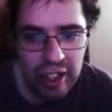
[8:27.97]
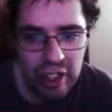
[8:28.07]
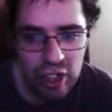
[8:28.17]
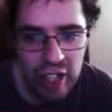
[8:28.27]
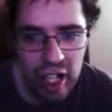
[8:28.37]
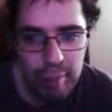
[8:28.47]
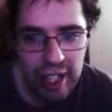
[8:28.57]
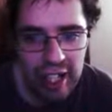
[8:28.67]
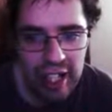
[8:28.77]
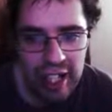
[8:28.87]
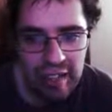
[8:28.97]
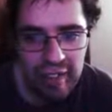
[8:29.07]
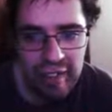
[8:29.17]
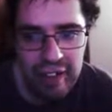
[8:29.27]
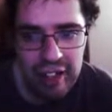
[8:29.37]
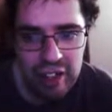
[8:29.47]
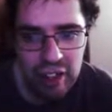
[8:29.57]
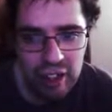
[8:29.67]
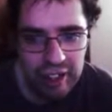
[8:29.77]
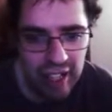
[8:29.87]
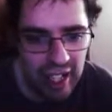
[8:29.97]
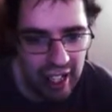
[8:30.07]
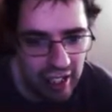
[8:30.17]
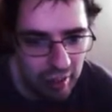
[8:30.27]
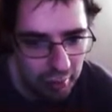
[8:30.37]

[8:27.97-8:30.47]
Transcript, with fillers: is on top and this is on the side.